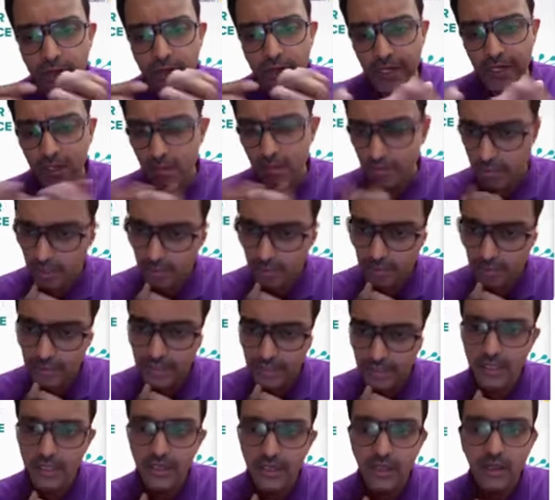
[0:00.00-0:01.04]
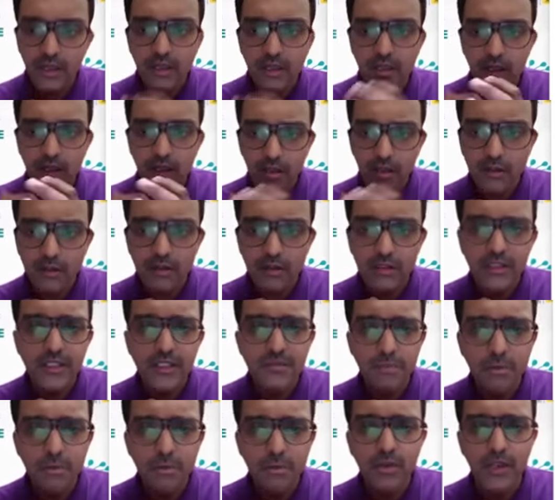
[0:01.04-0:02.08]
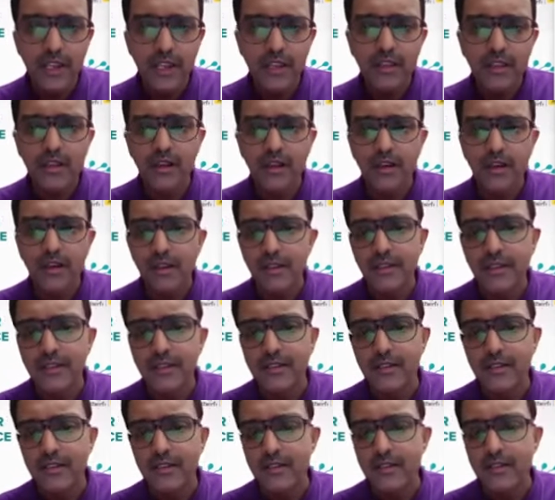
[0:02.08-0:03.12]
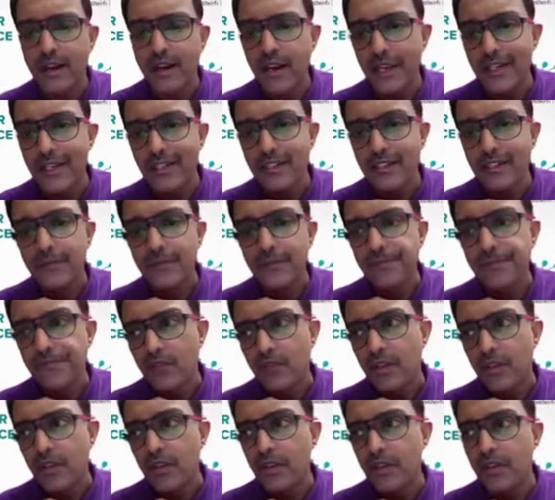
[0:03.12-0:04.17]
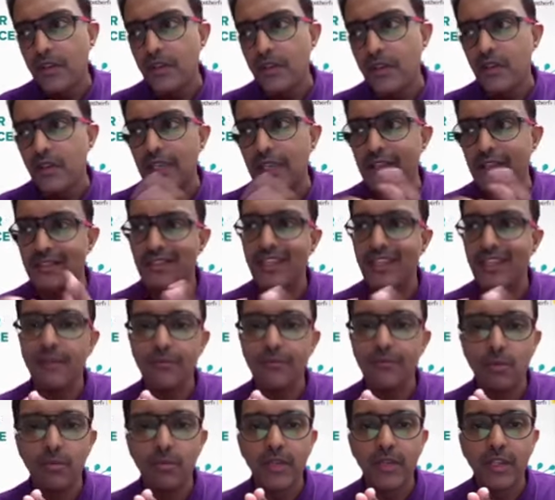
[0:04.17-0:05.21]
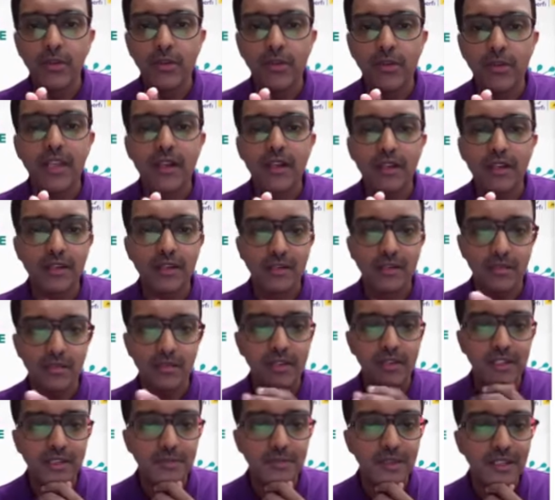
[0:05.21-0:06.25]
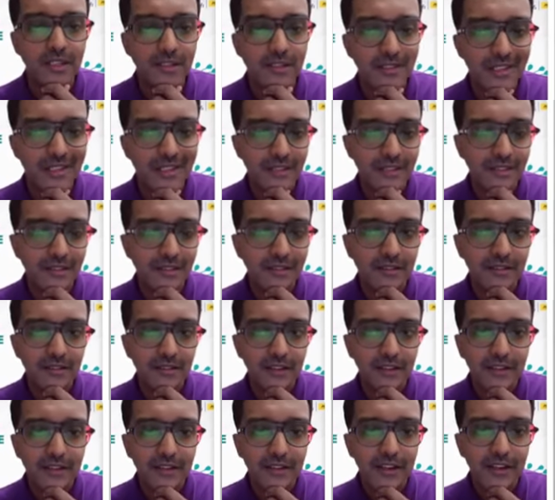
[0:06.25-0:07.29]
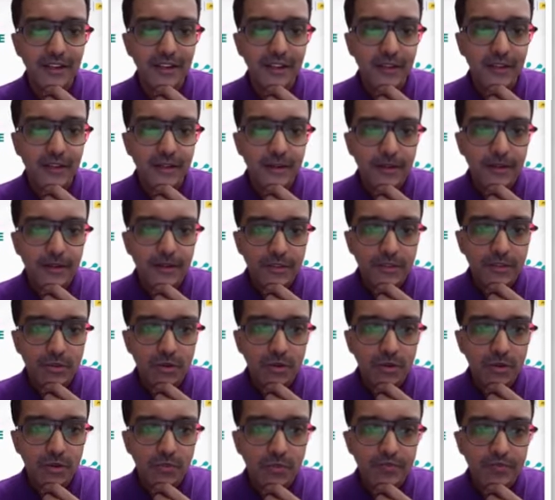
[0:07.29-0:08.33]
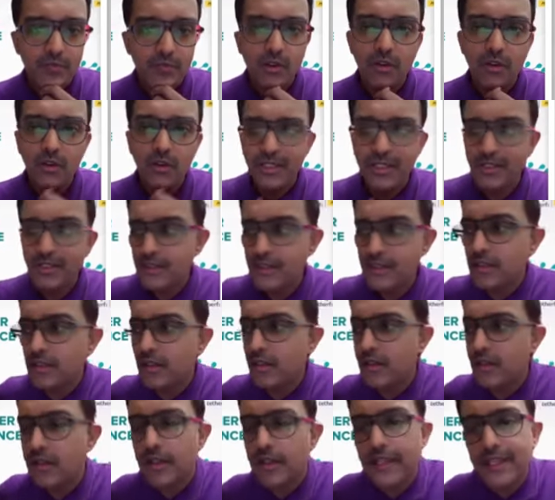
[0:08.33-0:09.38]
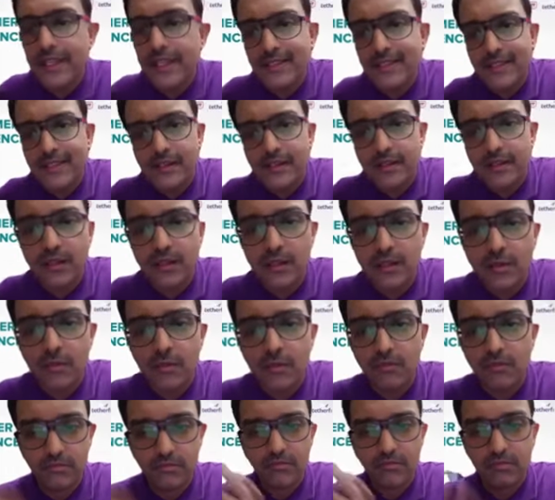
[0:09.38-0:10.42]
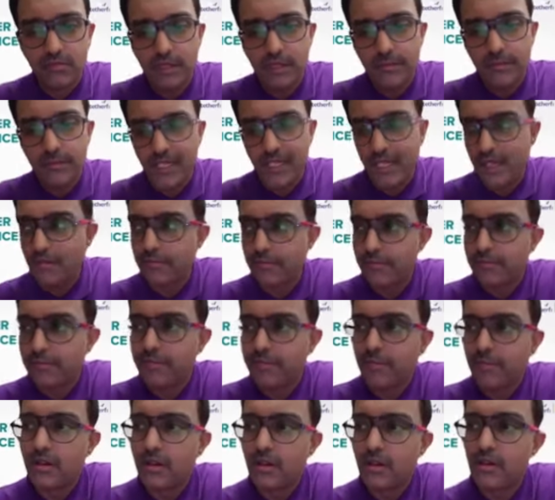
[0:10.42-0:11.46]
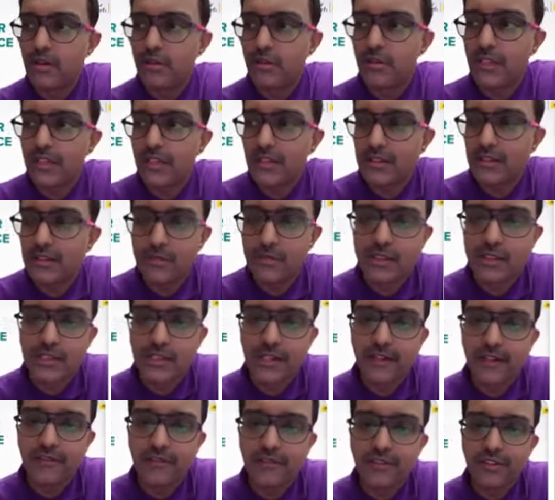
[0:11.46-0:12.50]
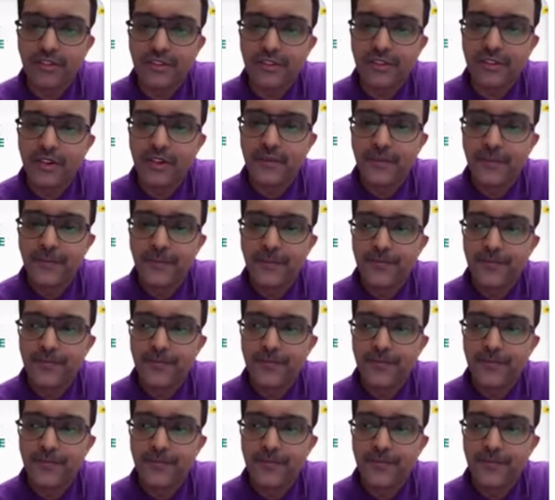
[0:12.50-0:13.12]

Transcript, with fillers: data privacy. Uh, all these put together uh, is, is the right uh, landscape to be looking at customer experience as, right? So on this, uh, like I said, now let me keep uh, to the customer side first, right?